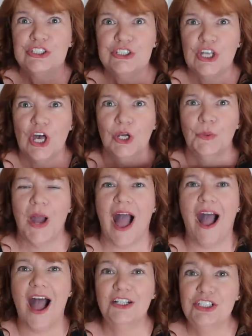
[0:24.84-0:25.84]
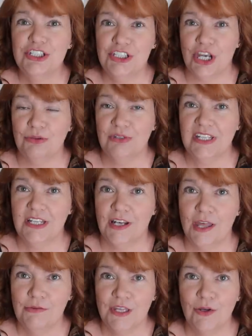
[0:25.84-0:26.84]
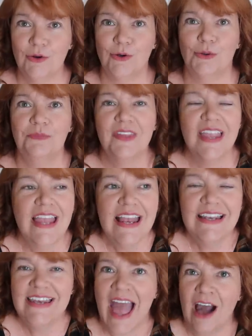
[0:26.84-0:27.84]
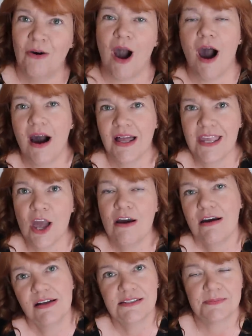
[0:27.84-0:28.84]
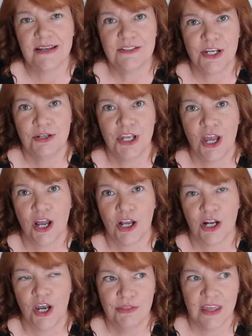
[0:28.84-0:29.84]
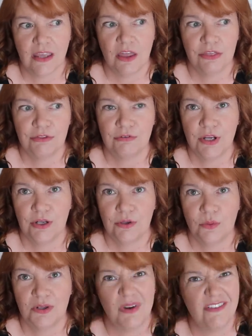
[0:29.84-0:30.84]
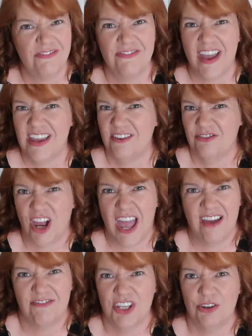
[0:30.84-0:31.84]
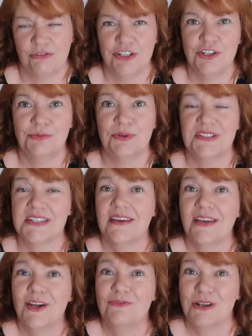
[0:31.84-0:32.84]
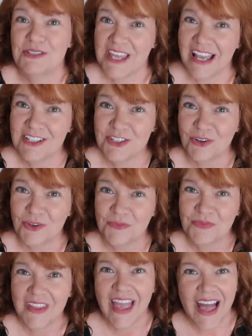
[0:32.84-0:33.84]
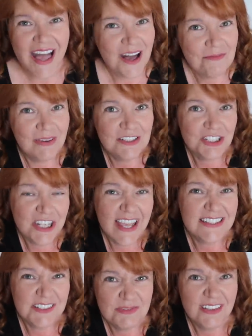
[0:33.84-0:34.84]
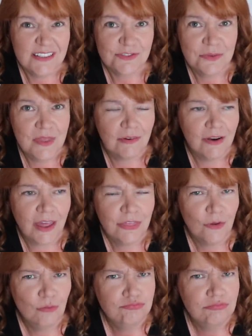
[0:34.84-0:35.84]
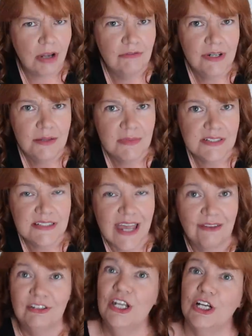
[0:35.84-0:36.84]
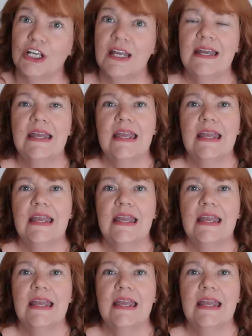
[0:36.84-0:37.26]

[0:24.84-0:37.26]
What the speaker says: So, a Joanie clothing haul. Now, I heard about Joanie clothing through one of my favourite ever YouTubers, Rosie Henshaw. And she had some things from there and I thought, I really must have a look.